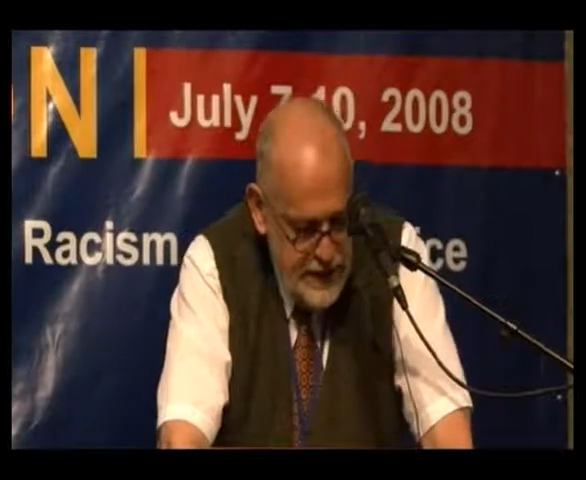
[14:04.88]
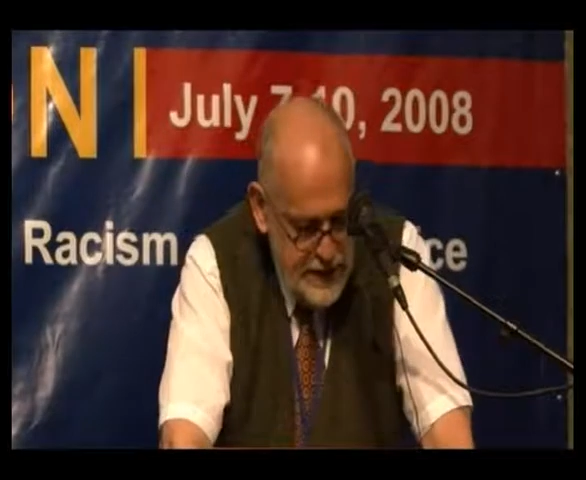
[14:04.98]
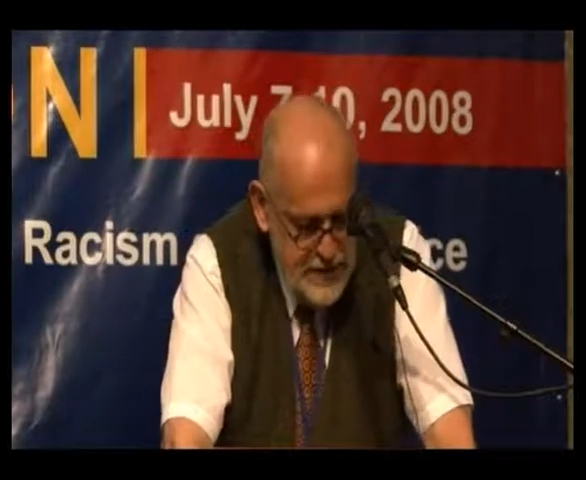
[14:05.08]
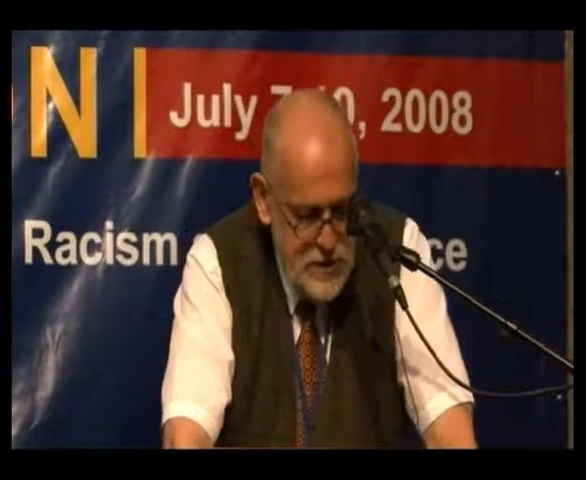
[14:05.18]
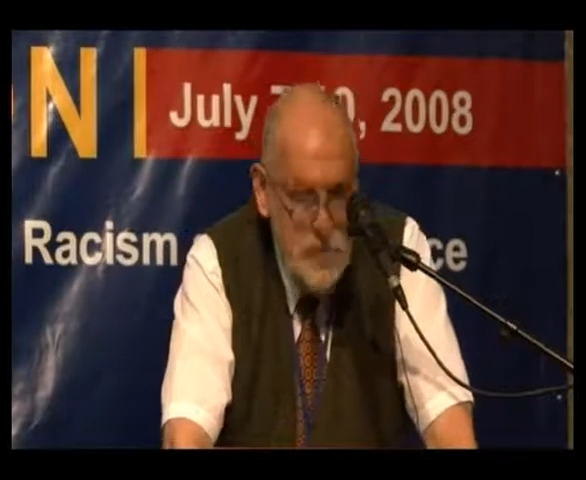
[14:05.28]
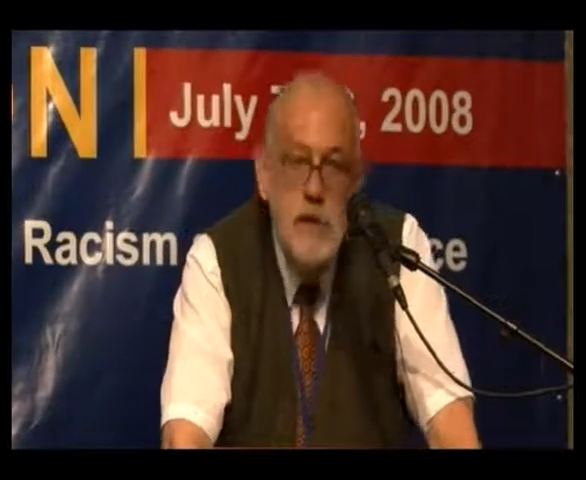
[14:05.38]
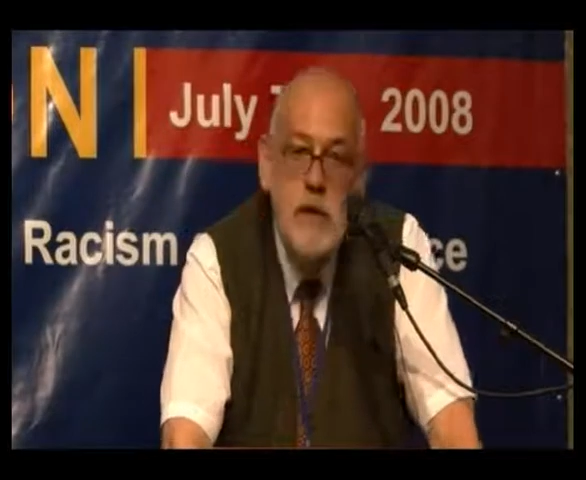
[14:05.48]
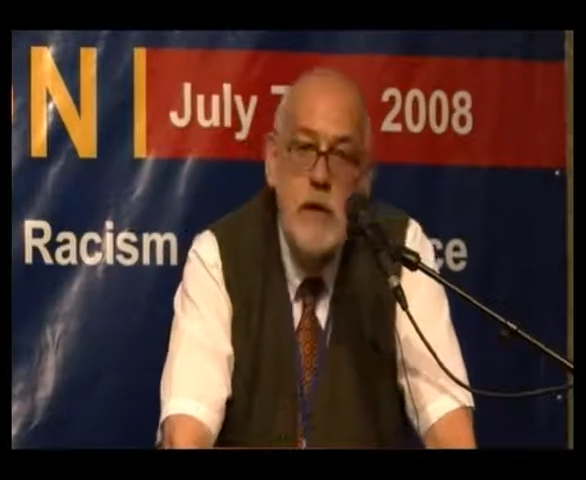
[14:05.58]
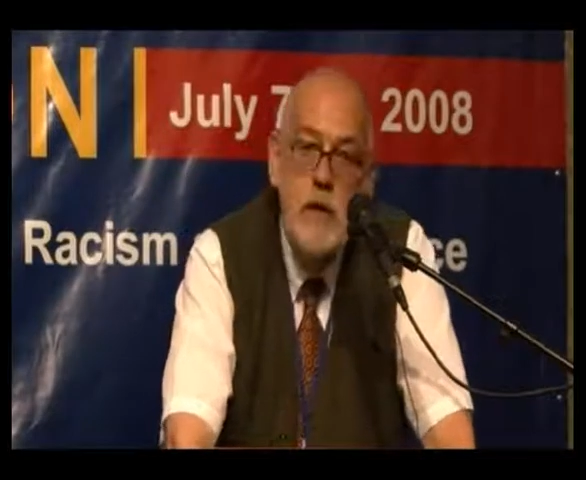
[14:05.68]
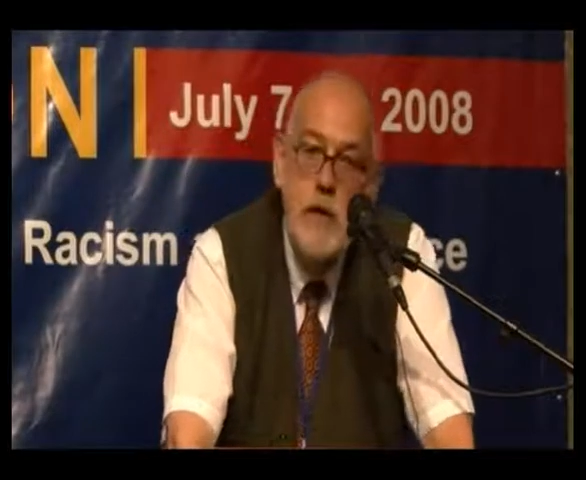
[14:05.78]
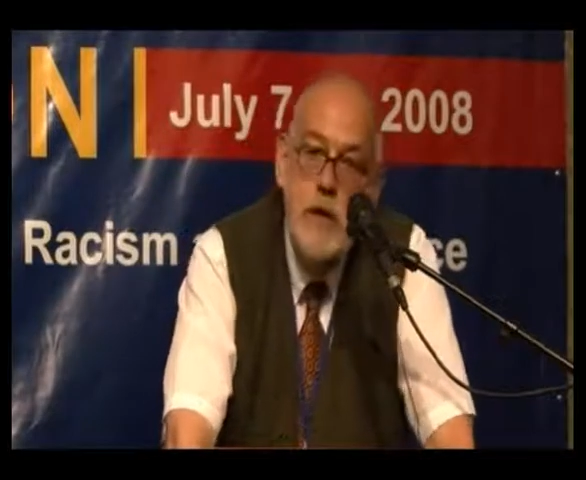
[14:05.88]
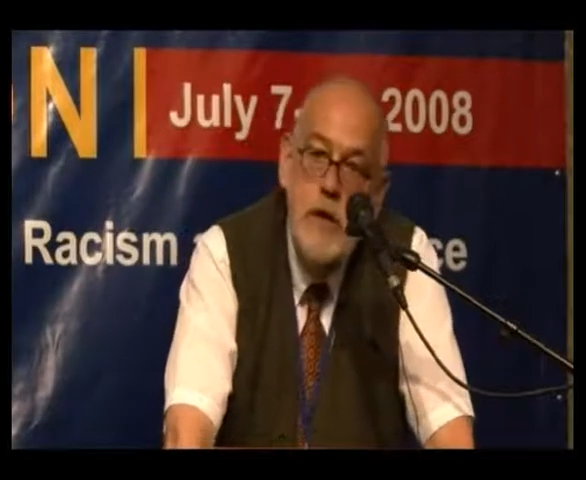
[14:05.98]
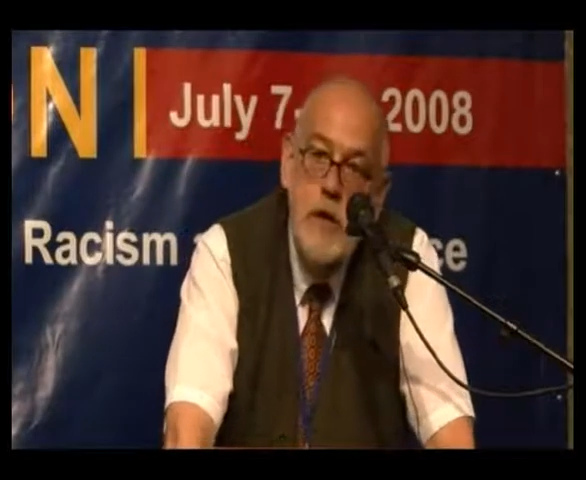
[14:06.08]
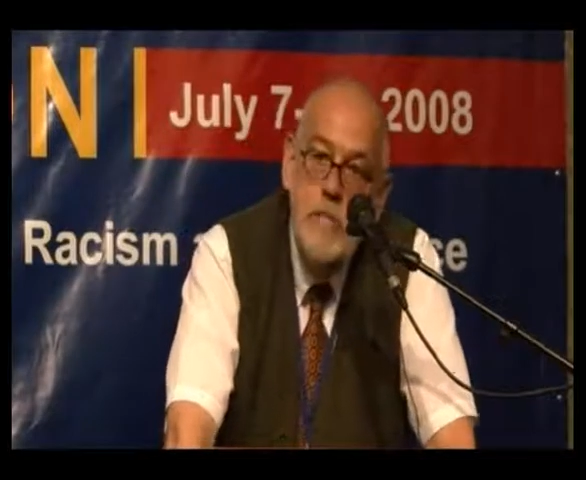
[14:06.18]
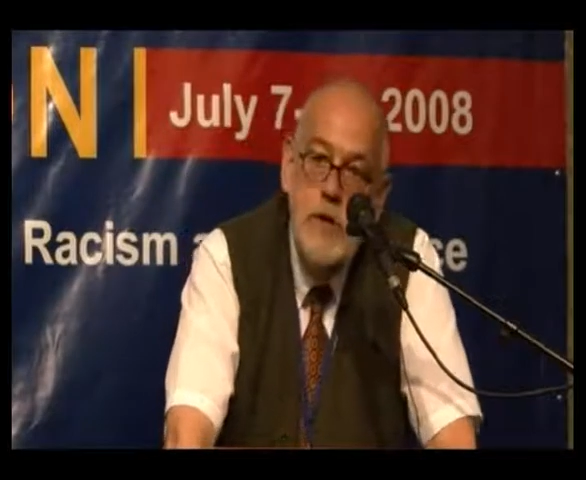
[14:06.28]
East,
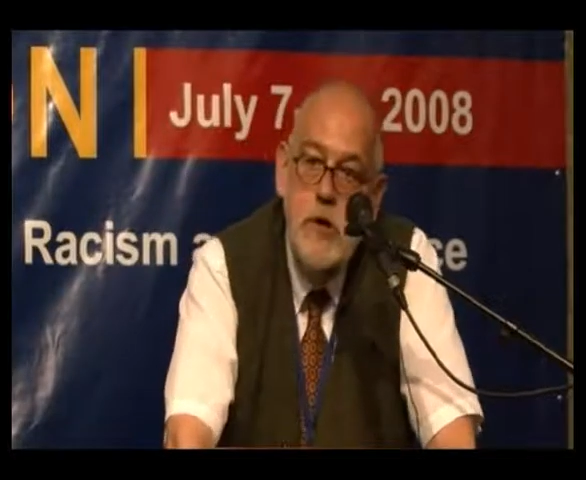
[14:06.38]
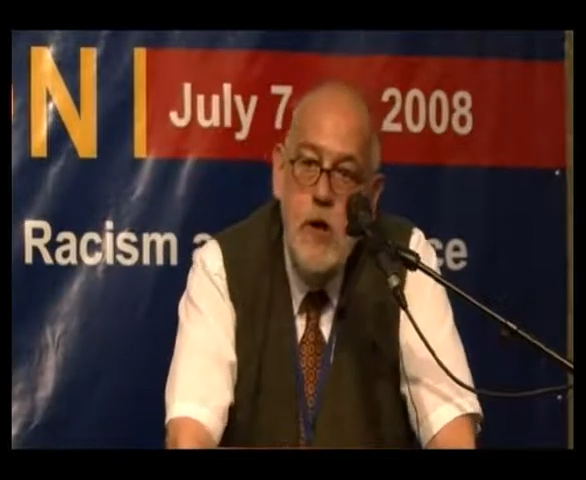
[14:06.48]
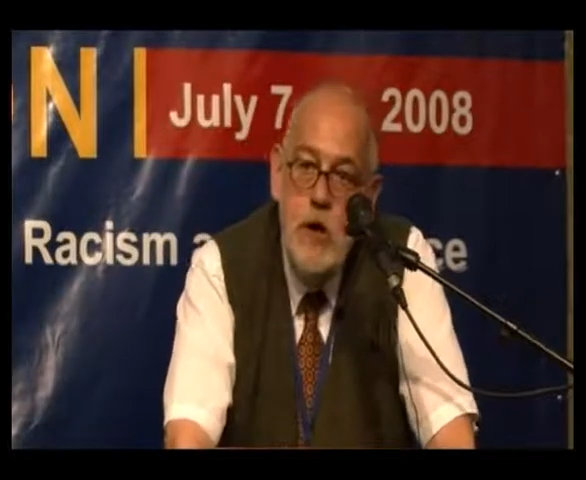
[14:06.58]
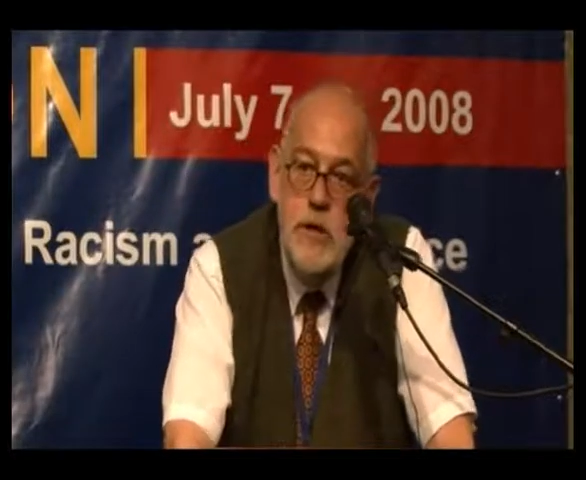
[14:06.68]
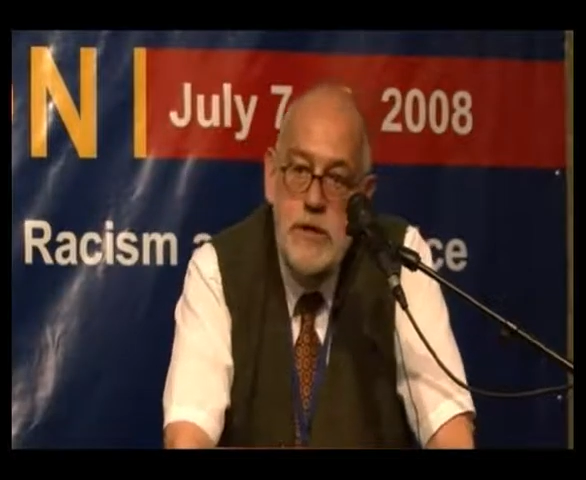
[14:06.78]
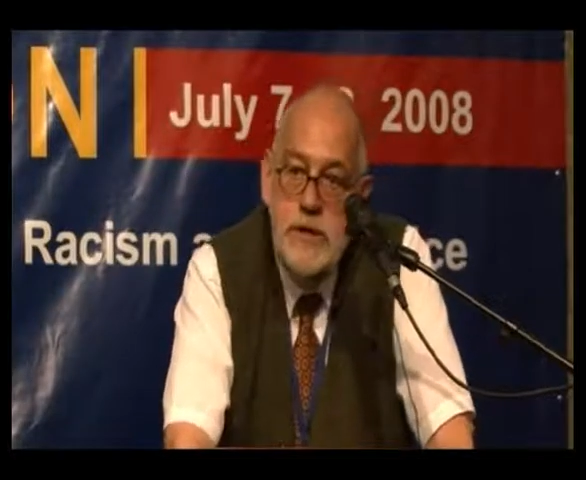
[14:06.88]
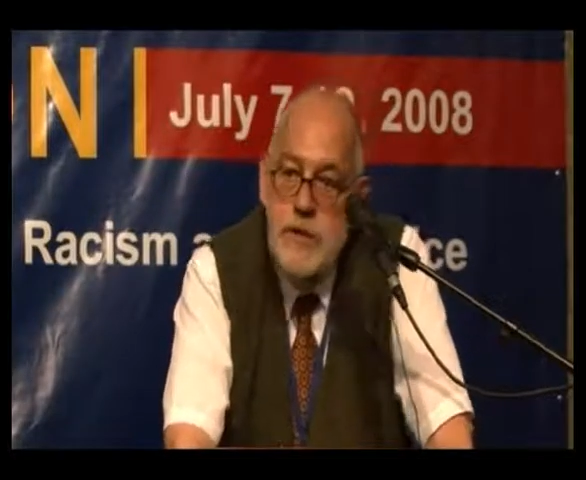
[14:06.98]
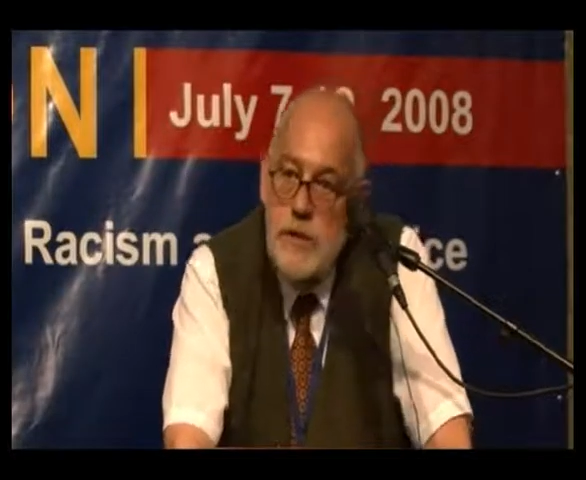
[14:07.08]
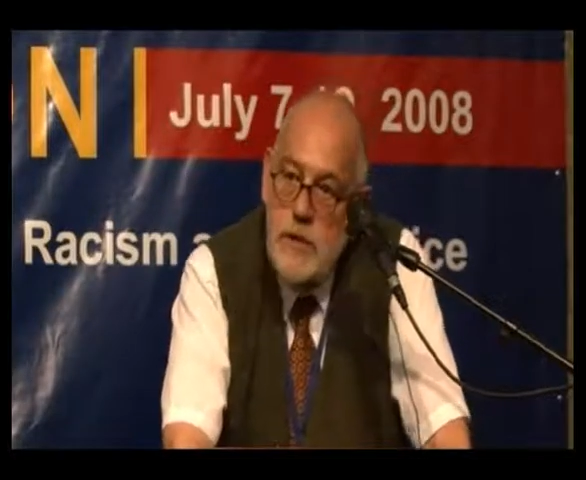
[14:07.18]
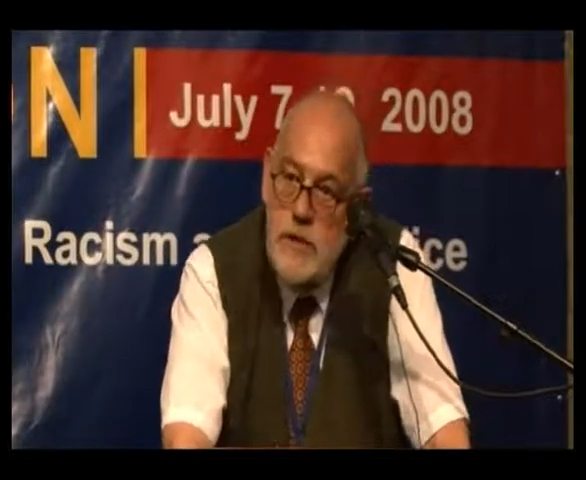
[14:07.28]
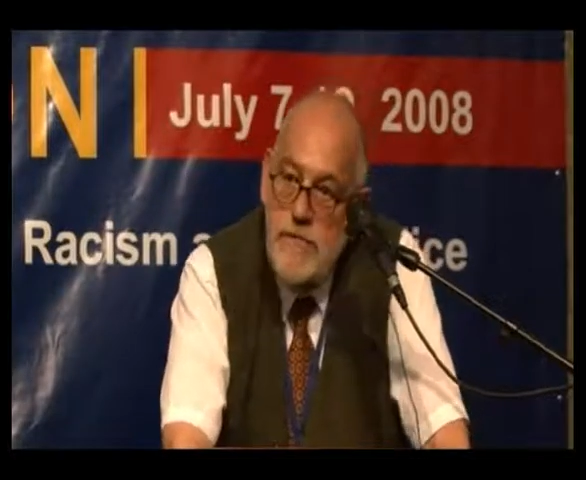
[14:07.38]
because